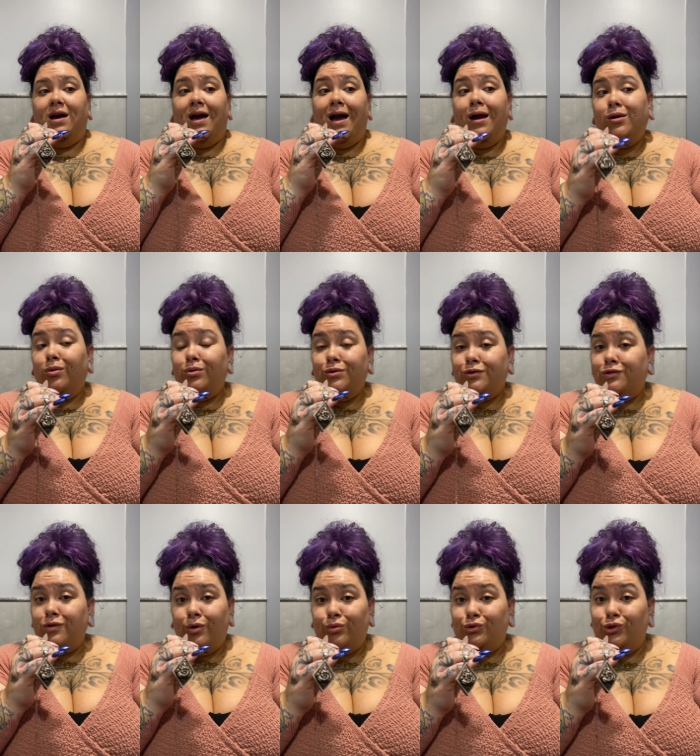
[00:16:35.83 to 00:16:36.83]
I don't
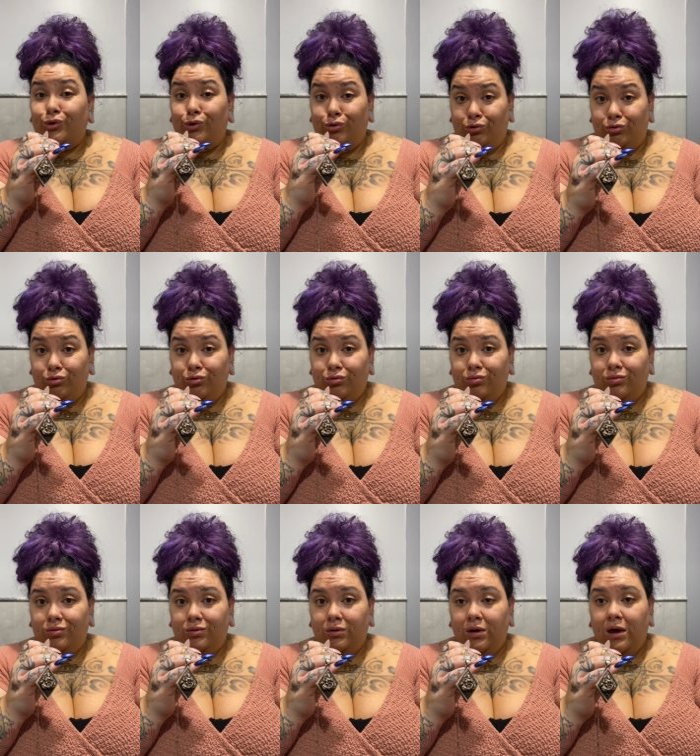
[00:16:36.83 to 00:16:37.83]
know to who,
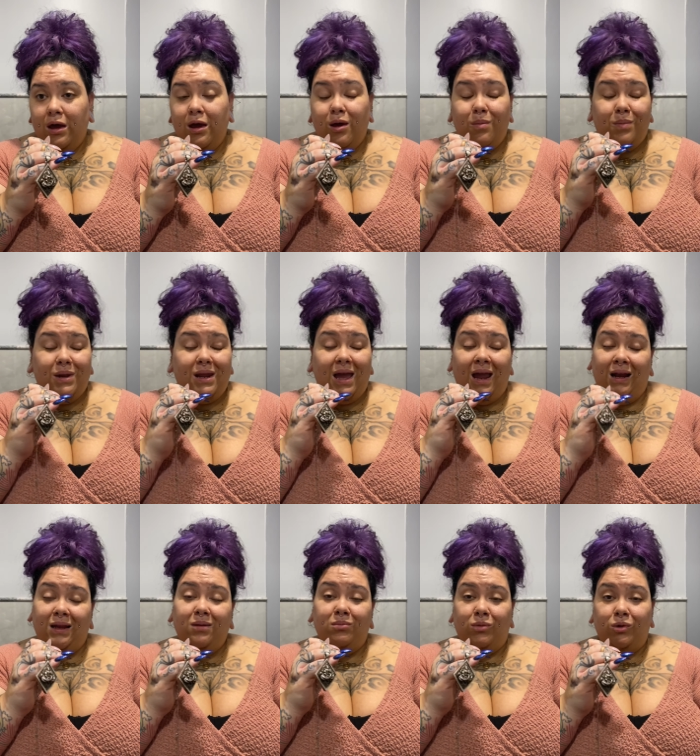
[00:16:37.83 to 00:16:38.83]
but
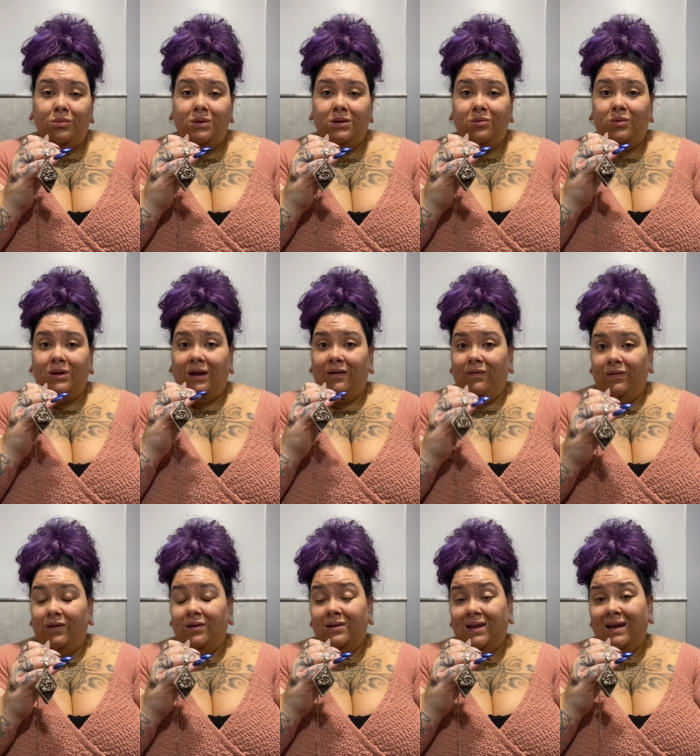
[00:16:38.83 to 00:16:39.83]
any moment when I
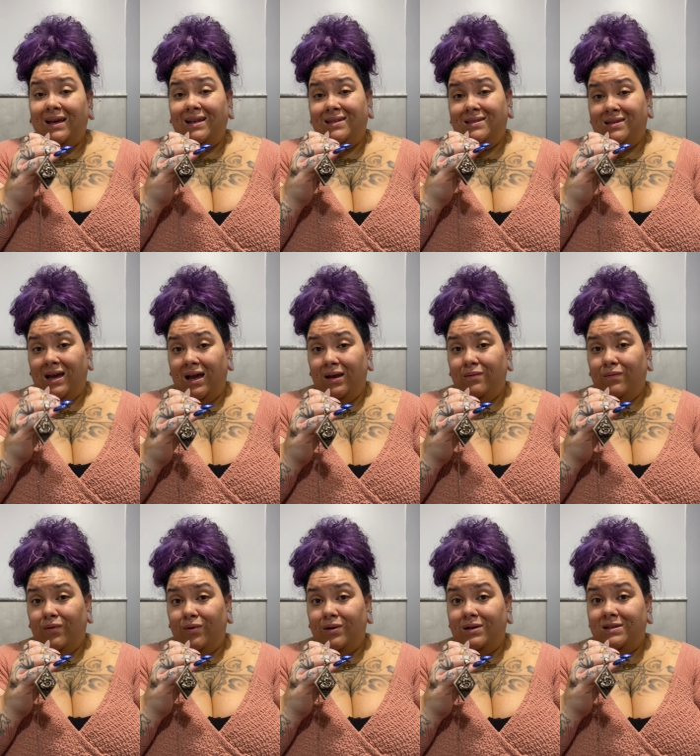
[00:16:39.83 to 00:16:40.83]
feel like it's time
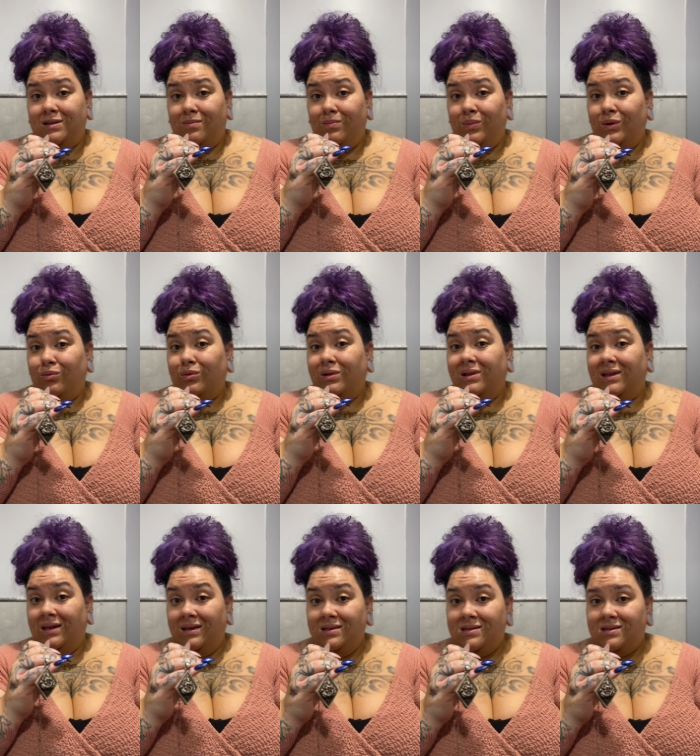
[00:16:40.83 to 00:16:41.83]
for it to be
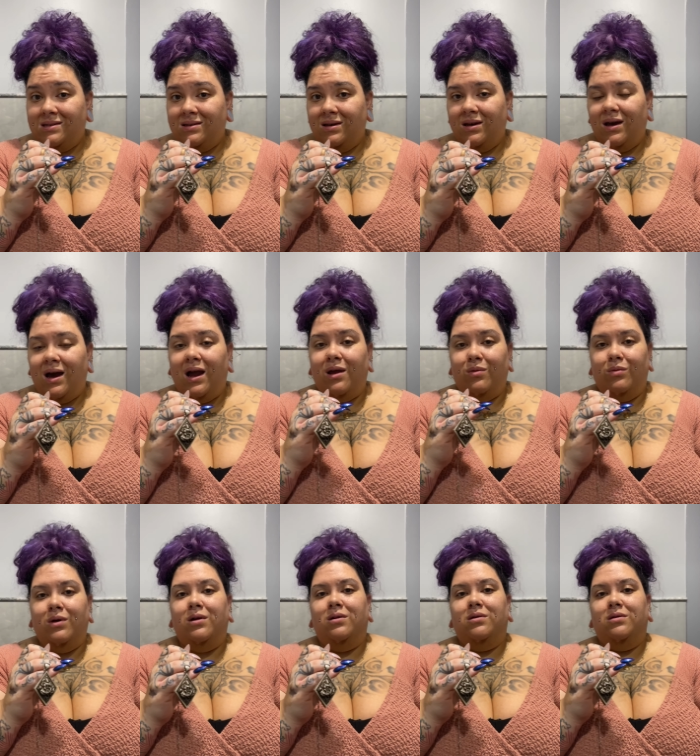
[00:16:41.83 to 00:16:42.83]
released, I
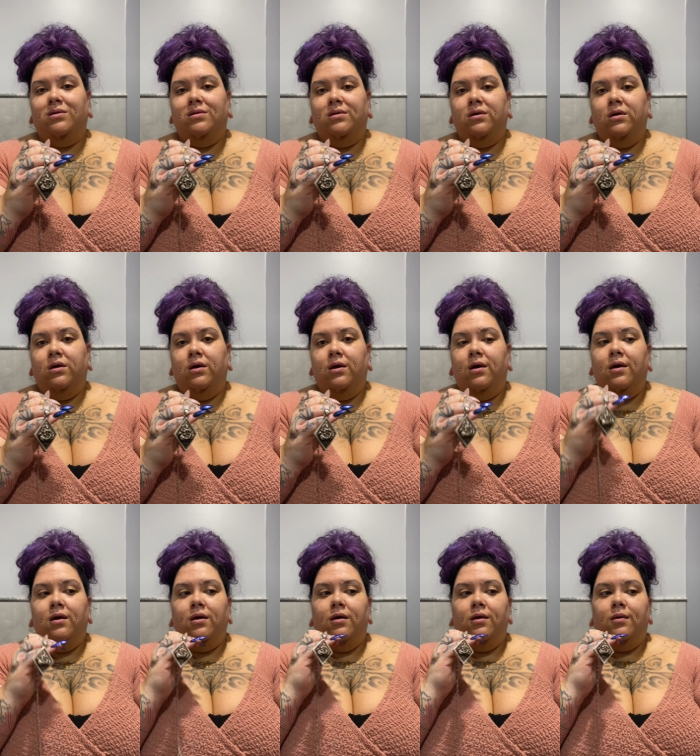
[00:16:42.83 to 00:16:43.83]
will.
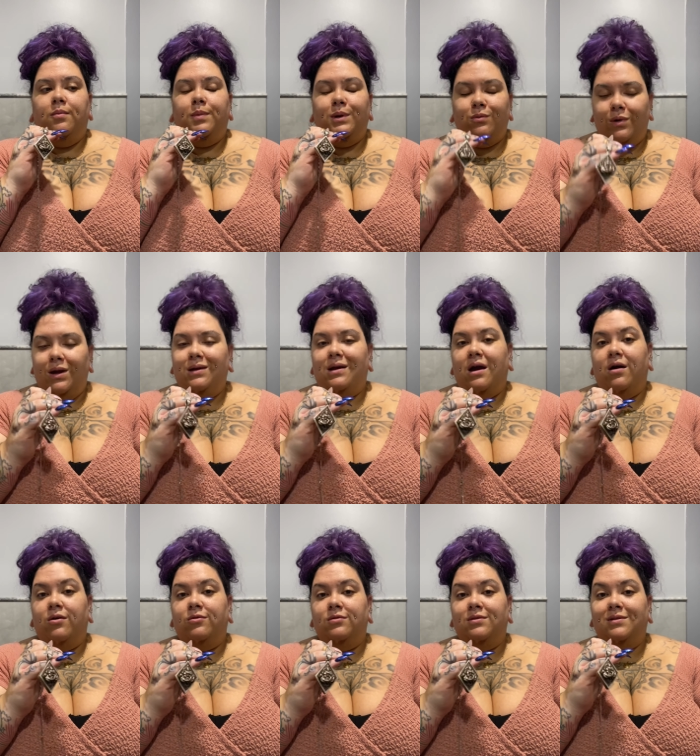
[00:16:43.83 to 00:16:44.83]
But right
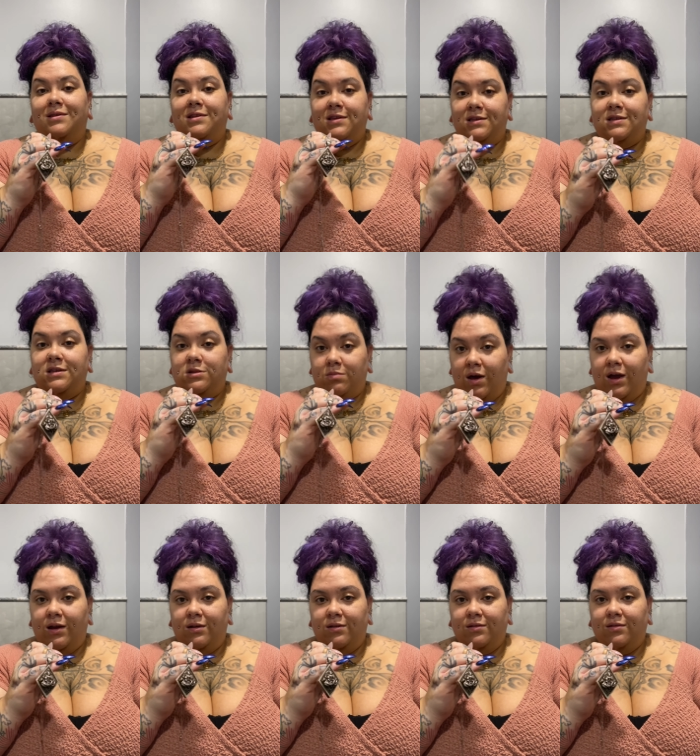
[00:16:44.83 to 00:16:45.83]
now, this is
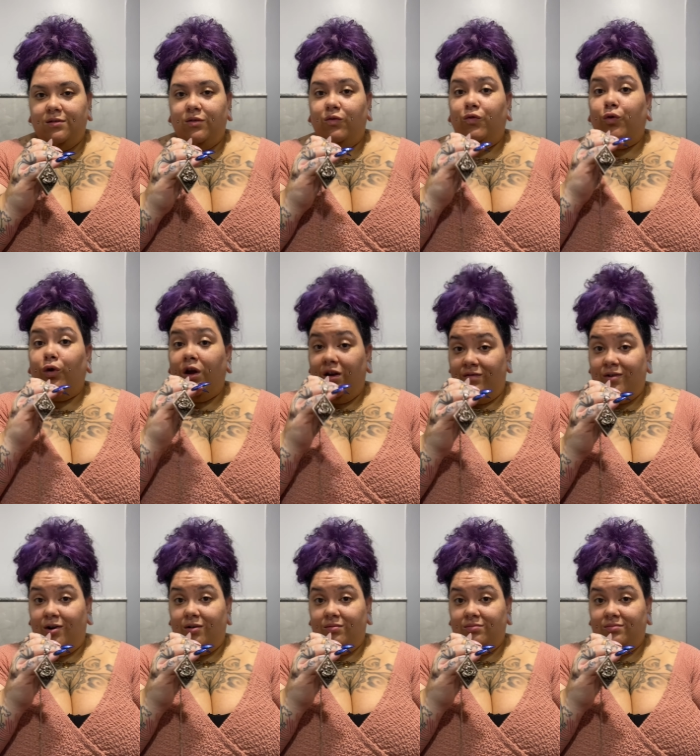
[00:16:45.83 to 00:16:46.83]
mine
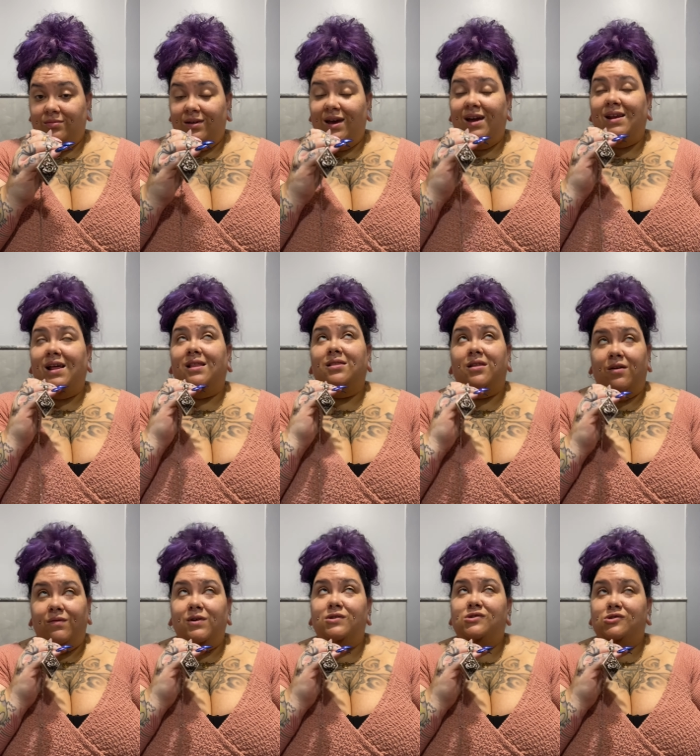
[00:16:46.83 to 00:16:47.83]
forever, and I love
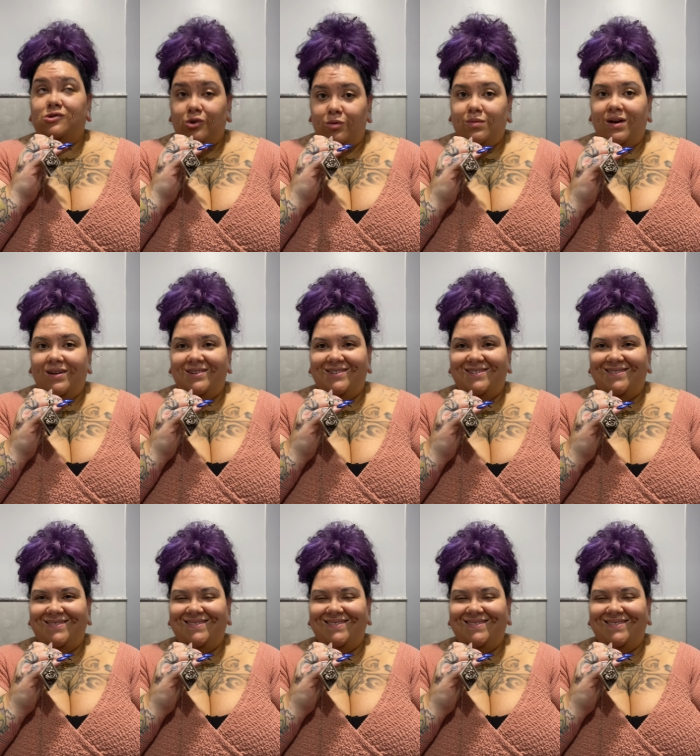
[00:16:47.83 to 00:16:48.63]
it so much.